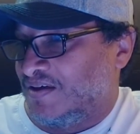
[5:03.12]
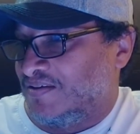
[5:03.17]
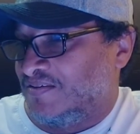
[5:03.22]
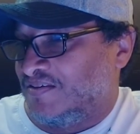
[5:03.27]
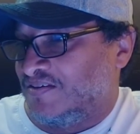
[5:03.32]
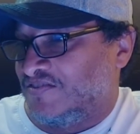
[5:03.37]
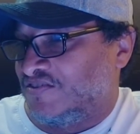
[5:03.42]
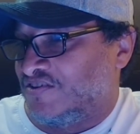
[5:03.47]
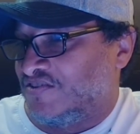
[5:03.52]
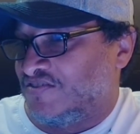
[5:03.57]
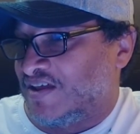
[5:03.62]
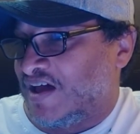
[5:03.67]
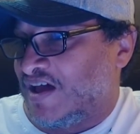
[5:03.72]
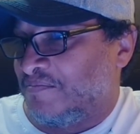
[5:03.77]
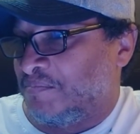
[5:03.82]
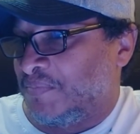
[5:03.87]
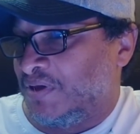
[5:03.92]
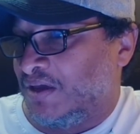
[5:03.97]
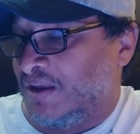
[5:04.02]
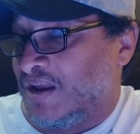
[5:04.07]
This does
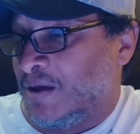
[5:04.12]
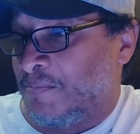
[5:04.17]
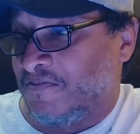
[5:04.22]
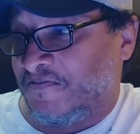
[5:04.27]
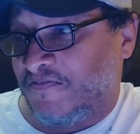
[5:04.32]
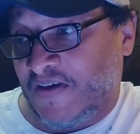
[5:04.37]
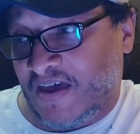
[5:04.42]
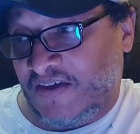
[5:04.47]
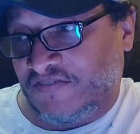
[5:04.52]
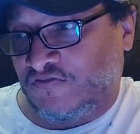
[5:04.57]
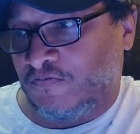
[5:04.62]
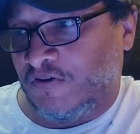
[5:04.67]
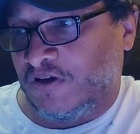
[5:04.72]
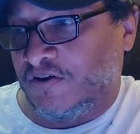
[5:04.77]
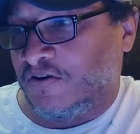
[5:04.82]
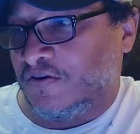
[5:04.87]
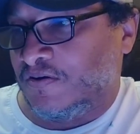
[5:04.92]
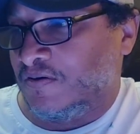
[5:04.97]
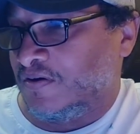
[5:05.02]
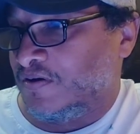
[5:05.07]
not mean I'm a fast
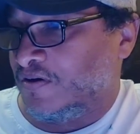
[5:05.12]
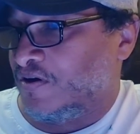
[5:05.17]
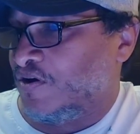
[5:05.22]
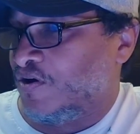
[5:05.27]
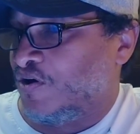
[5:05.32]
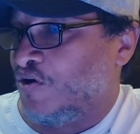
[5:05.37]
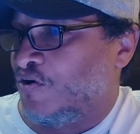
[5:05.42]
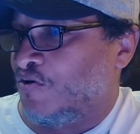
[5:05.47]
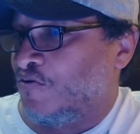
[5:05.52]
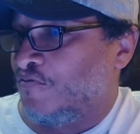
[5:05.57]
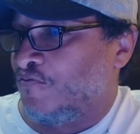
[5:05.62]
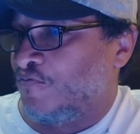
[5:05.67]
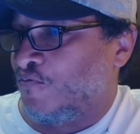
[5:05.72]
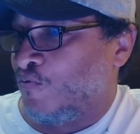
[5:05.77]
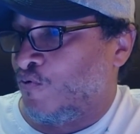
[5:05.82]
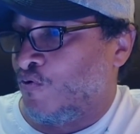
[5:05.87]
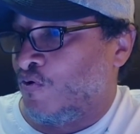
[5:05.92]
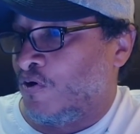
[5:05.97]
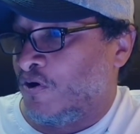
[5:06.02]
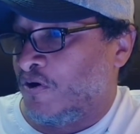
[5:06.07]
reader,
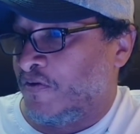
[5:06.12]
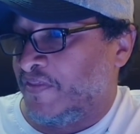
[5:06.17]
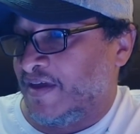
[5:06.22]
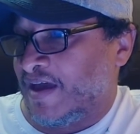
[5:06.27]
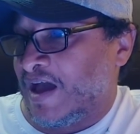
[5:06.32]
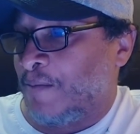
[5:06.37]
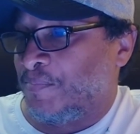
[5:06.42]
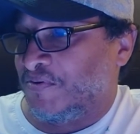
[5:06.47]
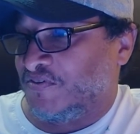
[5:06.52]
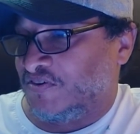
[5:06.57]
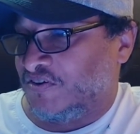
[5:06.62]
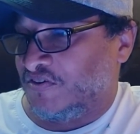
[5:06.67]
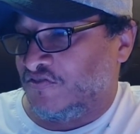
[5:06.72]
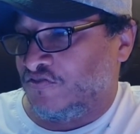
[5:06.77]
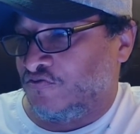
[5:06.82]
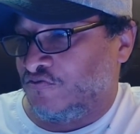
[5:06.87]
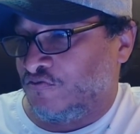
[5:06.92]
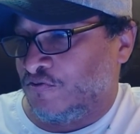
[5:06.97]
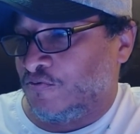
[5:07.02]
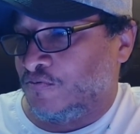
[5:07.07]
for the opposite
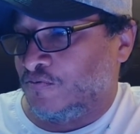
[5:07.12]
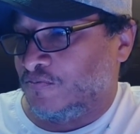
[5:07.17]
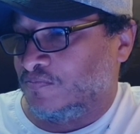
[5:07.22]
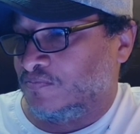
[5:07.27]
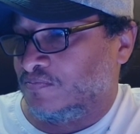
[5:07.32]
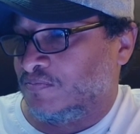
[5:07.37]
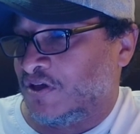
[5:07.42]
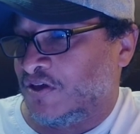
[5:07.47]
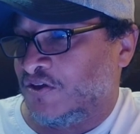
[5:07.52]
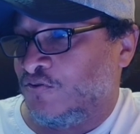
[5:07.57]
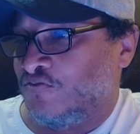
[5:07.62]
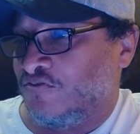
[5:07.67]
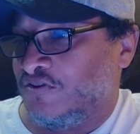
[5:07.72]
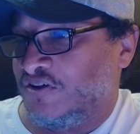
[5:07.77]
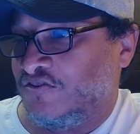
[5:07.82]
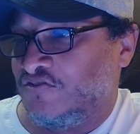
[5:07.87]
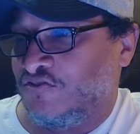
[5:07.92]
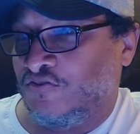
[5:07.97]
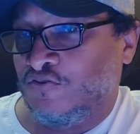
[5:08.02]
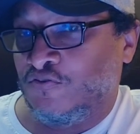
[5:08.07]
is true. I
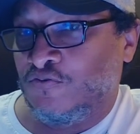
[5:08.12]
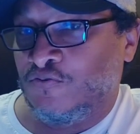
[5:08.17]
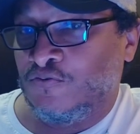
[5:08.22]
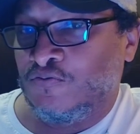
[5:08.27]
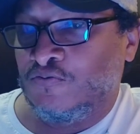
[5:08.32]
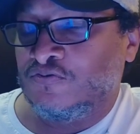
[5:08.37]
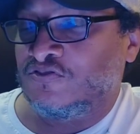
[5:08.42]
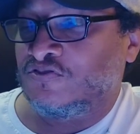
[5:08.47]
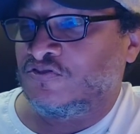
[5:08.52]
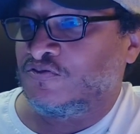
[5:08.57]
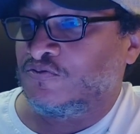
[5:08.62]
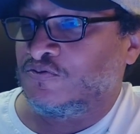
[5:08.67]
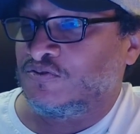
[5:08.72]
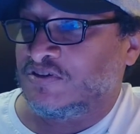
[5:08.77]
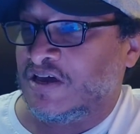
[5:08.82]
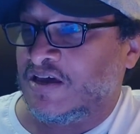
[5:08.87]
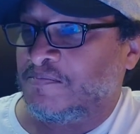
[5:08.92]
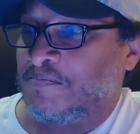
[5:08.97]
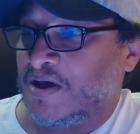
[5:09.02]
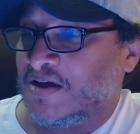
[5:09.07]
usually choose to
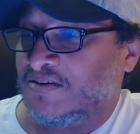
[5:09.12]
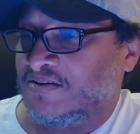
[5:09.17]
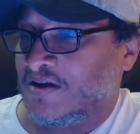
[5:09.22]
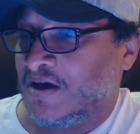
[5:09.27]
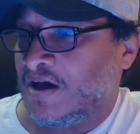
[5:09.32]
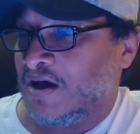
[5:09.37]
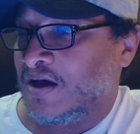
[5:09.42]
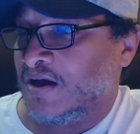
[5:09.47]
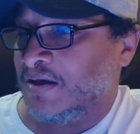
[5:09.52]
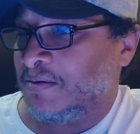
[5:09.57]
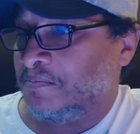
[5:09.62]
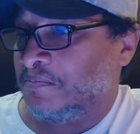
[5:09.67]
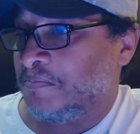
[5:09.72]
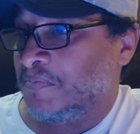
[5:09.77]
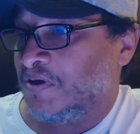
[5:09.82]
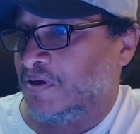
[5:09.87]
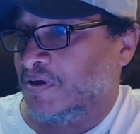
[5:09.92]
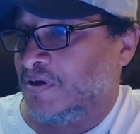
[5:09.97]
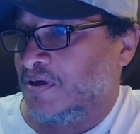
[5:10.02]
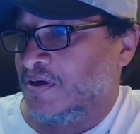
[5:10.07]
take my time
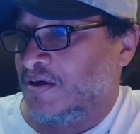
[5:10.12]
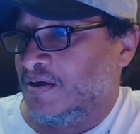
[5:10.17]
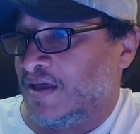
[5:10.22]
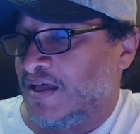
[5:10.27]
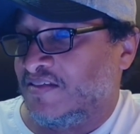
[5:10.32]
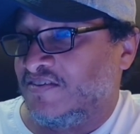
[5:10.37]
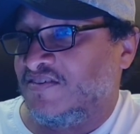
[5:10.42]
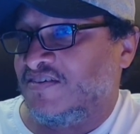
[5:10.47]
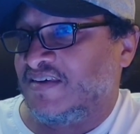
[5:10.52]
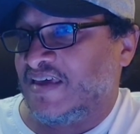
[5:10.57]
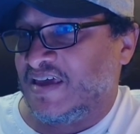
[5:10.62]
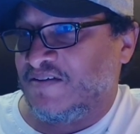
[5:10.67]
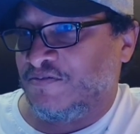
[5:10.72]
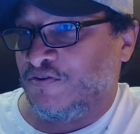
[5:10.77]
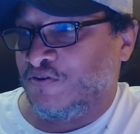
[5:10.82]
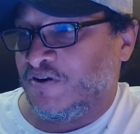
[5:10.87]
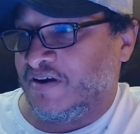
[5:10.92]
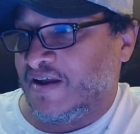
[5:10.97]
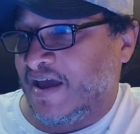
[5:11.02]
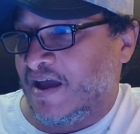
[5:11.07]
and
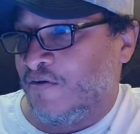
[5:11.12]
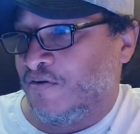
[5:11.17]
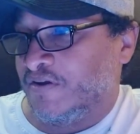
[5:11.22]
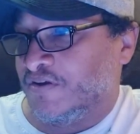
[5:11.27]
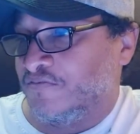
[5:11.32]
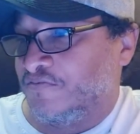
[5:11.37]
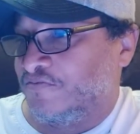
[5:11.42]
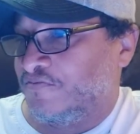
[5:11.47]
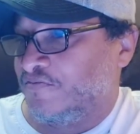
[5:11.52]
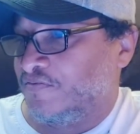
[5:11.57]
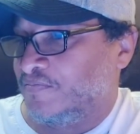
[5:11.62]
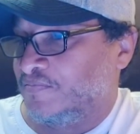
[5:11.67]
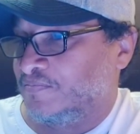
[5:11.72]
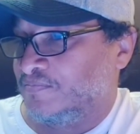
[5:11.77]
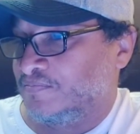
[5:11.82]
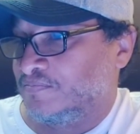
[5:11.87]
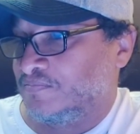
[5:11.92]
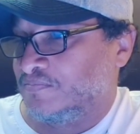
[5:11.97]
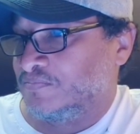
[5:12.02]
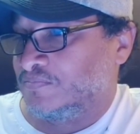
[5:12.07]
savor a narrative.
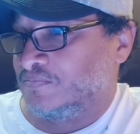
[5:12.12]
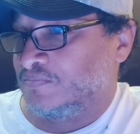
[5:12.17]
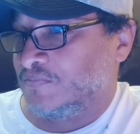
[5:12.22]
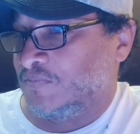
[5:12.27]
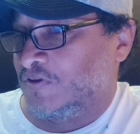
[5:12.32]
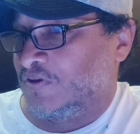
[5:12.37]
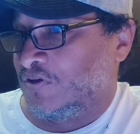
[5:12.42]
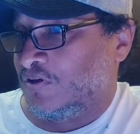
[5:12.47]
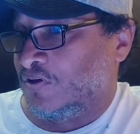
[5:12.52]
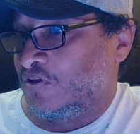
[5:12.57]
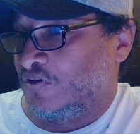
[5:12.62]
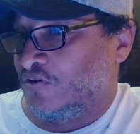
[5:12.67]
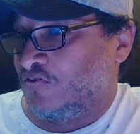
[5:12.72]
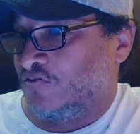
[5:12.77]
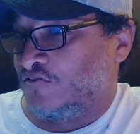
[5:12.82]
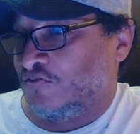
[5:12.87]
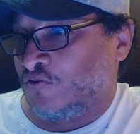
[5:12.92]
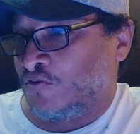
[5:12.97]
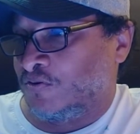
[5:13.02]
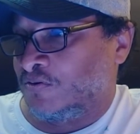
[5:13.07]

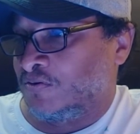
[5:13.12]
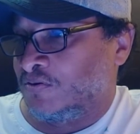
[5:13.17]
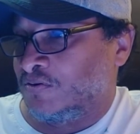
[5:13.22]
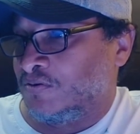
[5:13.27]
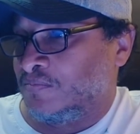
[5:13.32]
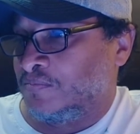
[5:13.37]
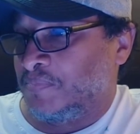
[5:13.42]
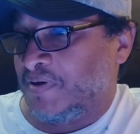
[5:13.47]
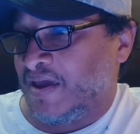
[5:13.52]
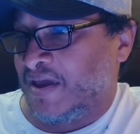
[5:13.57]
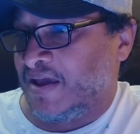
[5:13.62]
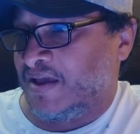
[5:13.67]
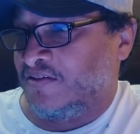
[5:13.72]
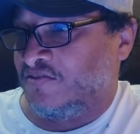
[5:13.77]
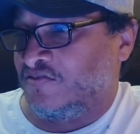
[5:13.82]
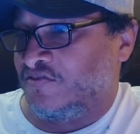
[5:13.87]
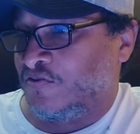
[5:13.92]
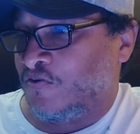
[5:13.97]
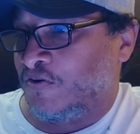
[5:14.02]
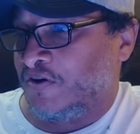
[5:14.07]
Certain
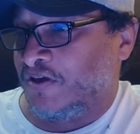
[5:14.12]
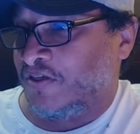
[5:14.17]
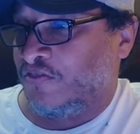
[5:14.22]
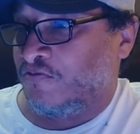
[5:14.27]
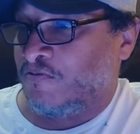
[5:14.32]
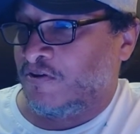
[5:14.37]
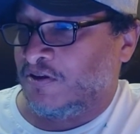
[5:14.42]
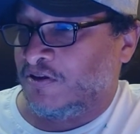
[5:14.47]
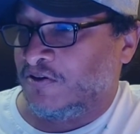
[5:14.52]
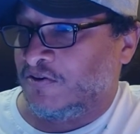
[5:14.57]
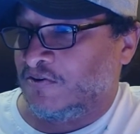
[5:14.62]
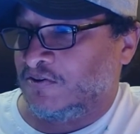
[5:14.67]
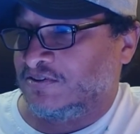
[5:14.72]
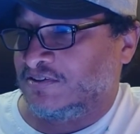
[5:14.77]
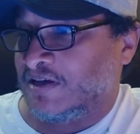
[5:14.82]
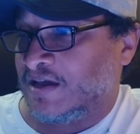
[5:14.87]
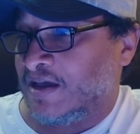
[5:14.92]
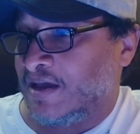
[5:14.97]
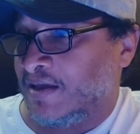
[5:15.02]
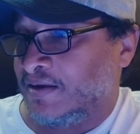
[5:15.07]
page-turning
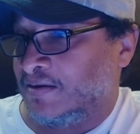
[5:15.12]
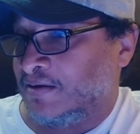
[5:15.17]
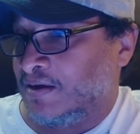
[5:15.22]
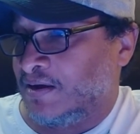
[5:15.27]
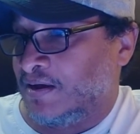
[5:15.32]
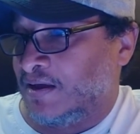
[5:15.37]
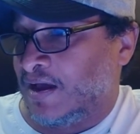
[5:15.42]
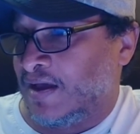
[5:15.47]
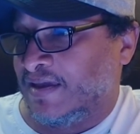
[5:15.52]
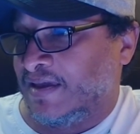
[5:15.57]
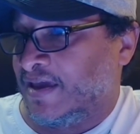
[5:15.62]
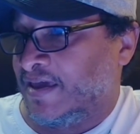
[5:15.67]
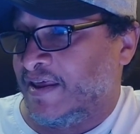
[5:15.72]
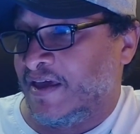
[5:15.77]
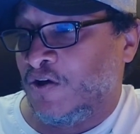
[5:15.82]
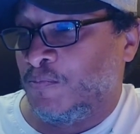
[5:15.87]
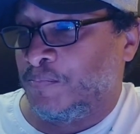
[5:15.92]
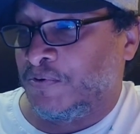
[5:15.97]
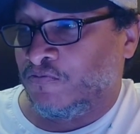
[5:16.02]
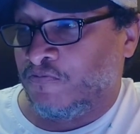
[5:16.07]
thrillers that I can't
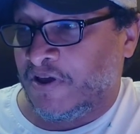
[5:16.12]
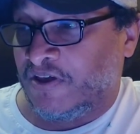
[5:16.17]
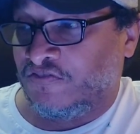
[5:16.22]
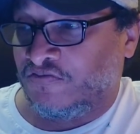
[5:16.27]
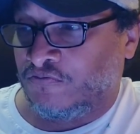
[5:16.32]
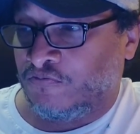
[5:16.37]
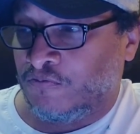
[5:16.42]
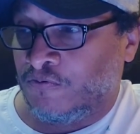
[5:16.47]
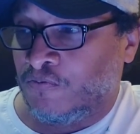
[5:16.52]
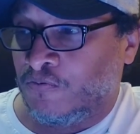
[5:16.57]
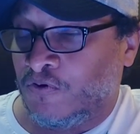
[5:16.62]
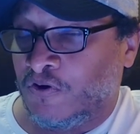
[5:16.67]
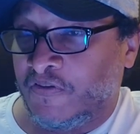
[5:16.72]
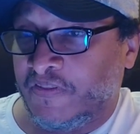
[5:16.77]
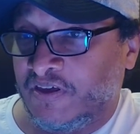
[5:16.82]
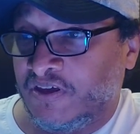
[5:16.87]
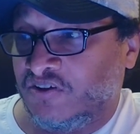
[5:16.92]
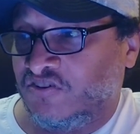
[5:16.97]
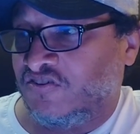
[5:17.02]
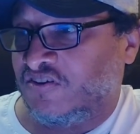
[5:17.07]
help but race through are
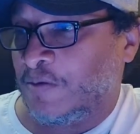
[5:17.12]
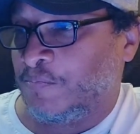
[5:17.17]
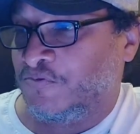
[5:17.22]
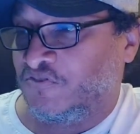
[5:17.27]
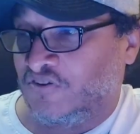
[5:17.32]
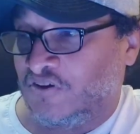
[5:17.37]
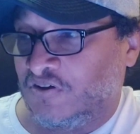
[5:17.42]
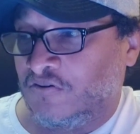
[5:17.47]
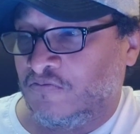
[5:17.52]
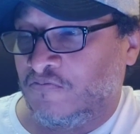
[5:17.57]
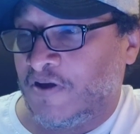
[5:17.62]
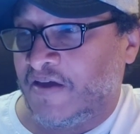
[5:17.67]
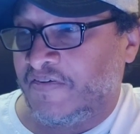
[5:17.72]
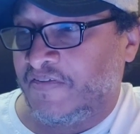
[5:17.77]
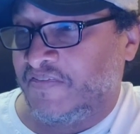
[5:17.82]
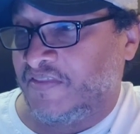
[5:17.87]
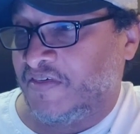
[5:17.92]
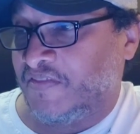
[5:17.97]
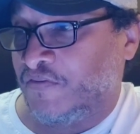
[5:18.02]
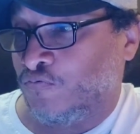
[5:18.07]
the exception
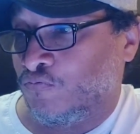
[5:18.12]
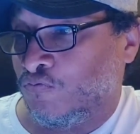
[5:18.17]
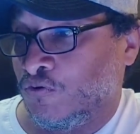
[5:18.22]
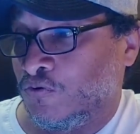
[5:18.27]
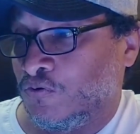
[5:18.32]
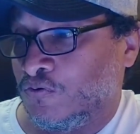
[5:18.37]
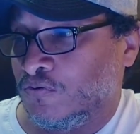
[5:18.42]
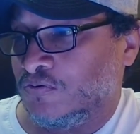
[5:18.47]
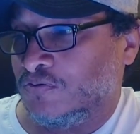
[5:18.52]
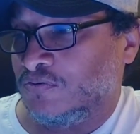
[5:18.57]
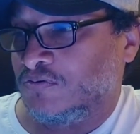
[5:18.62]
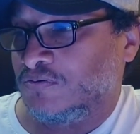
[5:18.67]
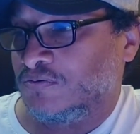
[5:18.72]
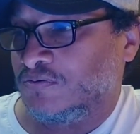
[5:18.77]
rather than the rule.